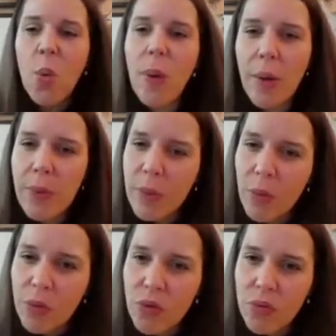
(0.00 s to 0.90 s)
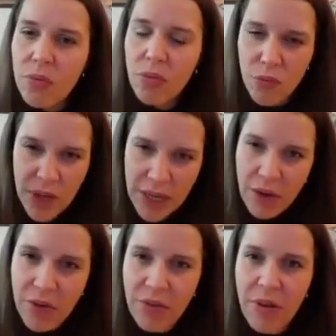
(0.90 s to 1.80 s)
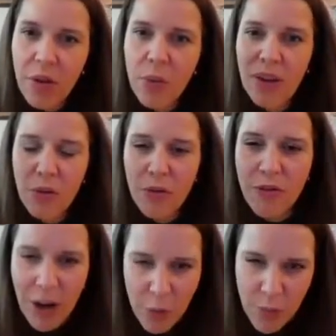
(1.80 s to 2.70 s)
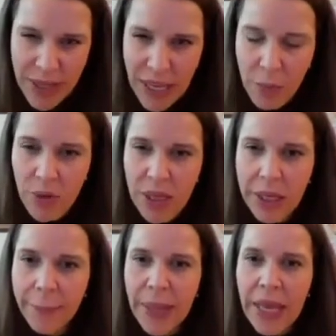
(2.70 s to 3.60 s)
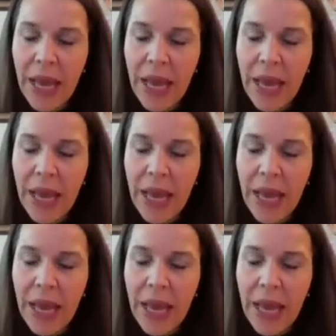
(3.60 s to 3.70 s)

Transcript: where we want to really understand what's the value we can bring